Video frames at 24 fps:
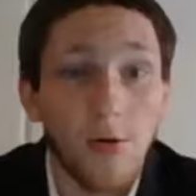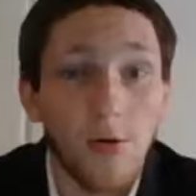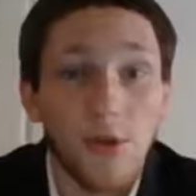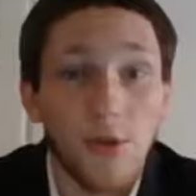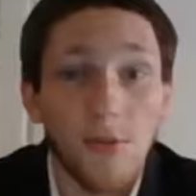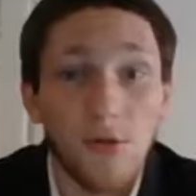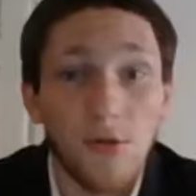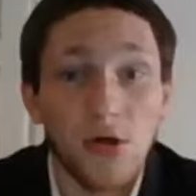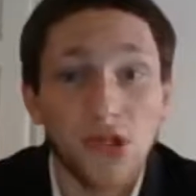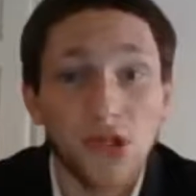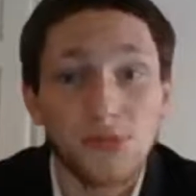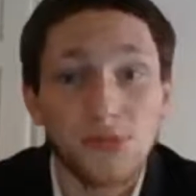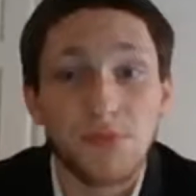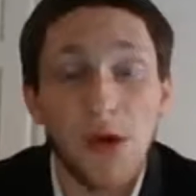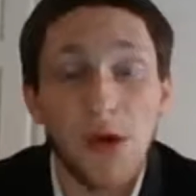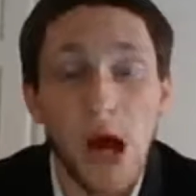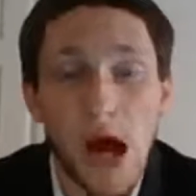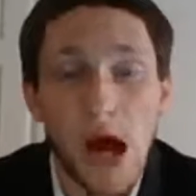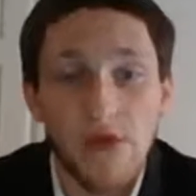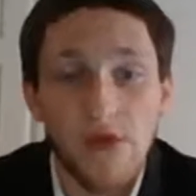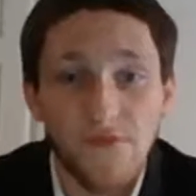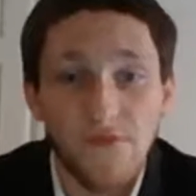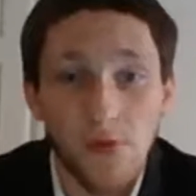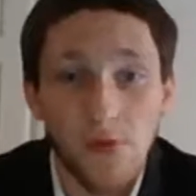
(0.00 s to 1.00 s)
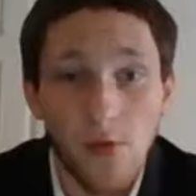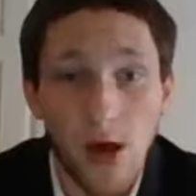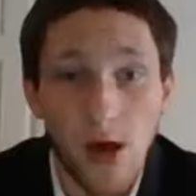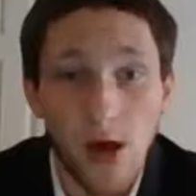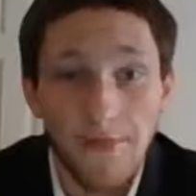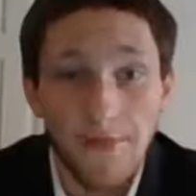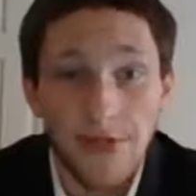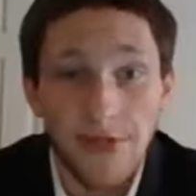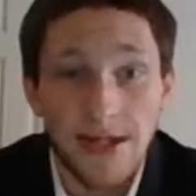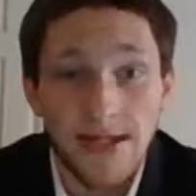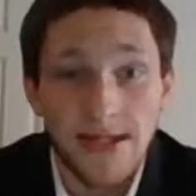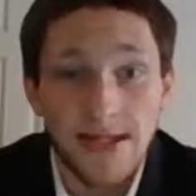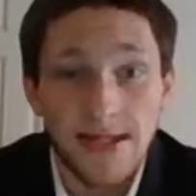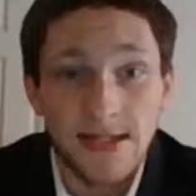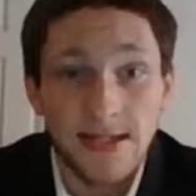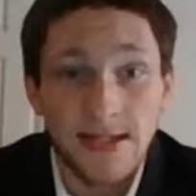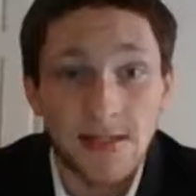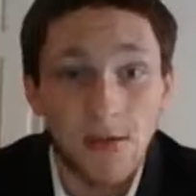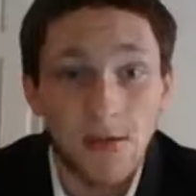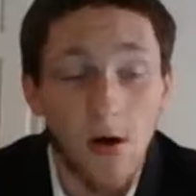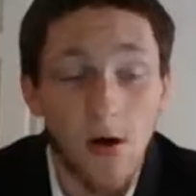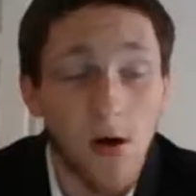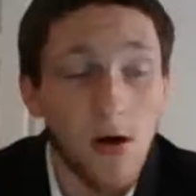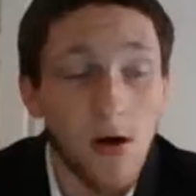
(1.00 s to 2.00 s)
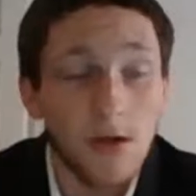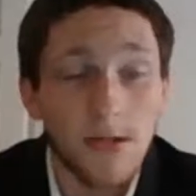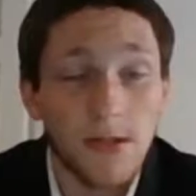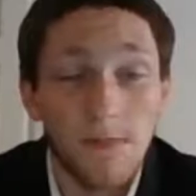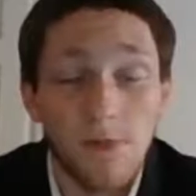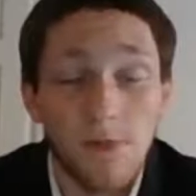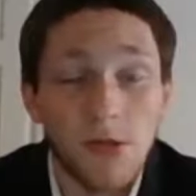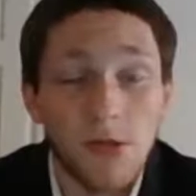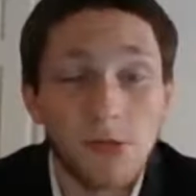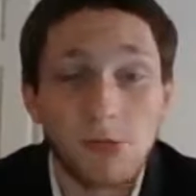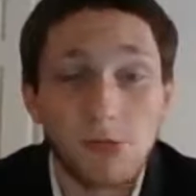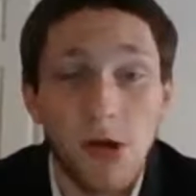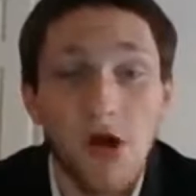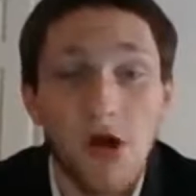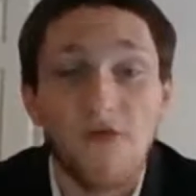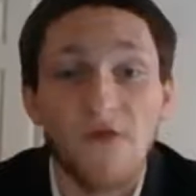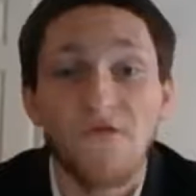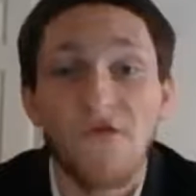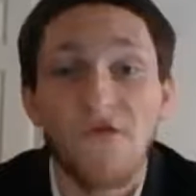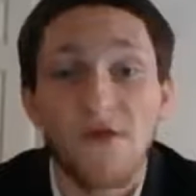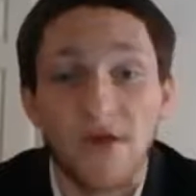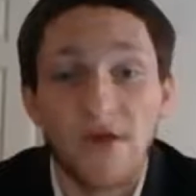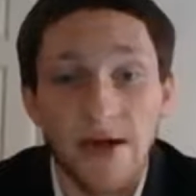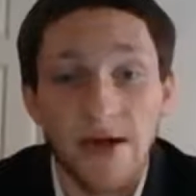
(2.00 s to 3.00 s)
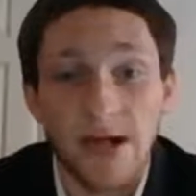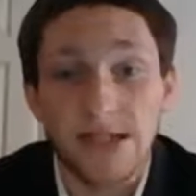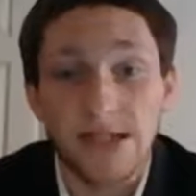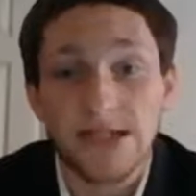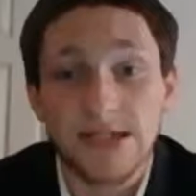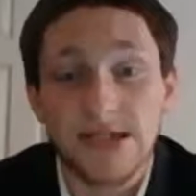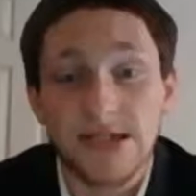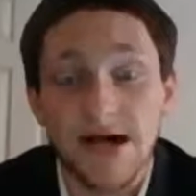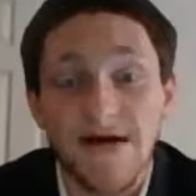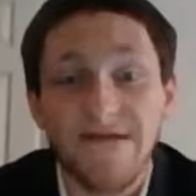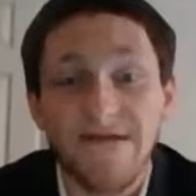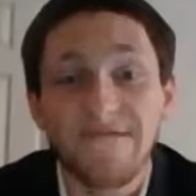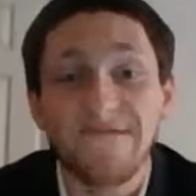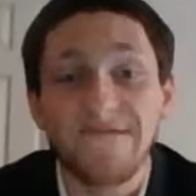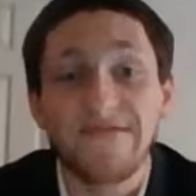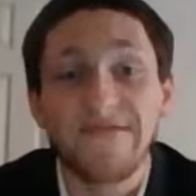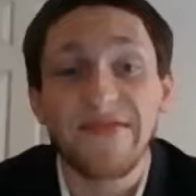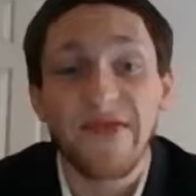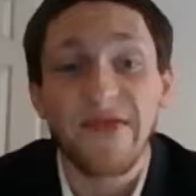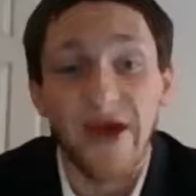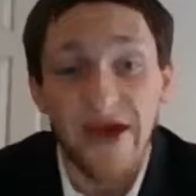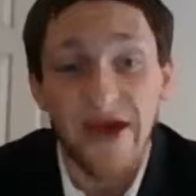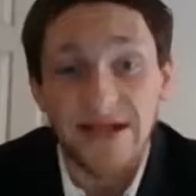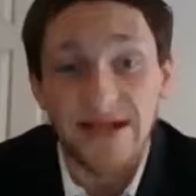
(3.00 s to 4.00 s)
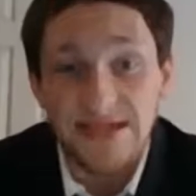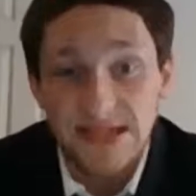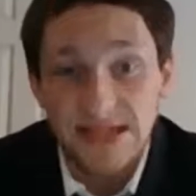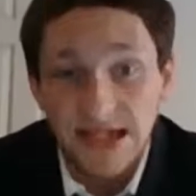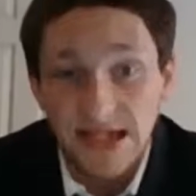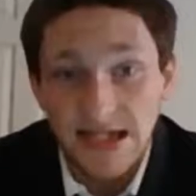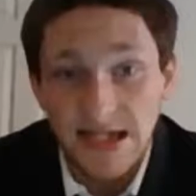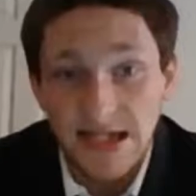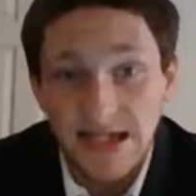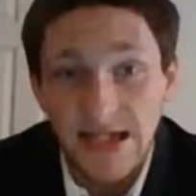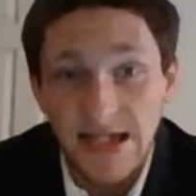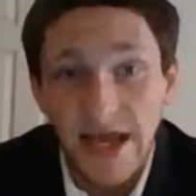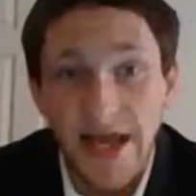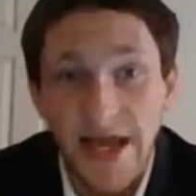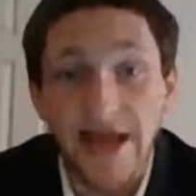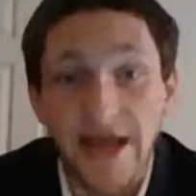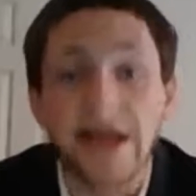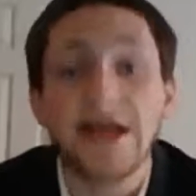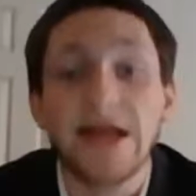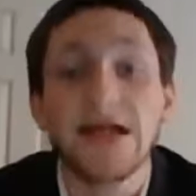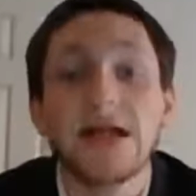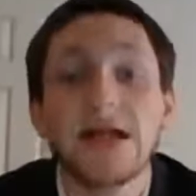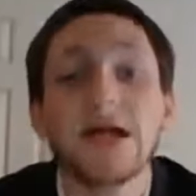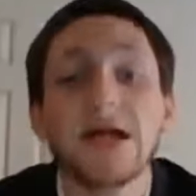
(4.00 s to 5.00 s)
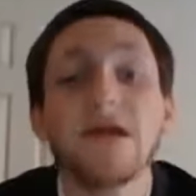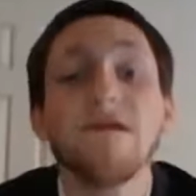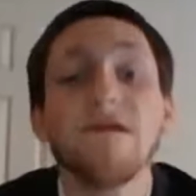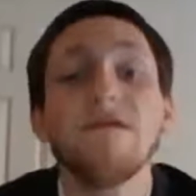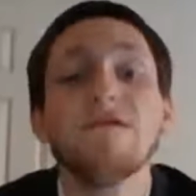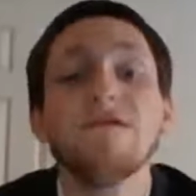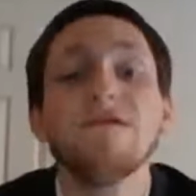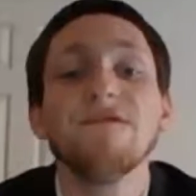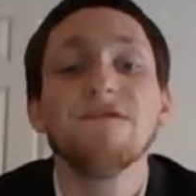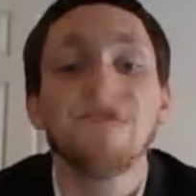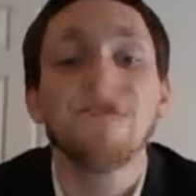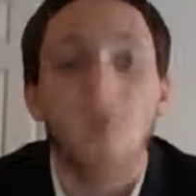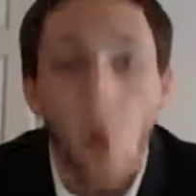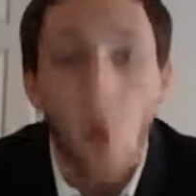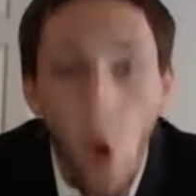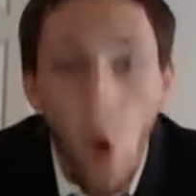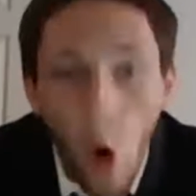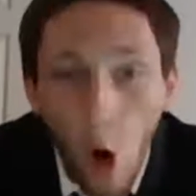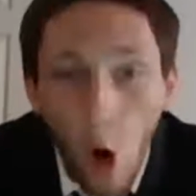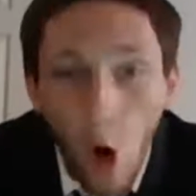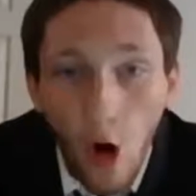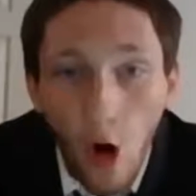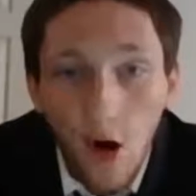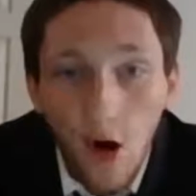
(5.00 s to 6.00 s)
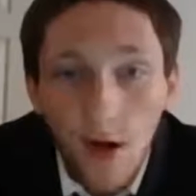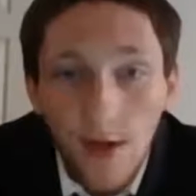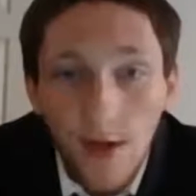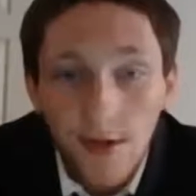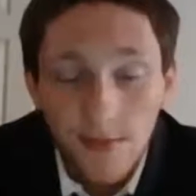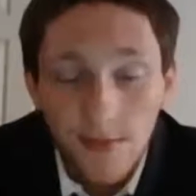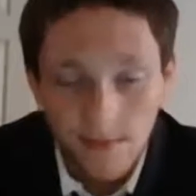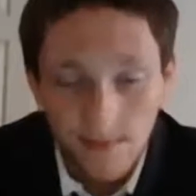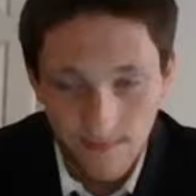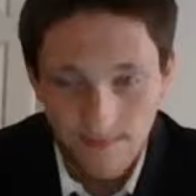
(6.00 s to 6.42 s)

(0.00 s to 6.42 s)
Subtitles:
most powerful weapon, all the most powerful guns of 1984.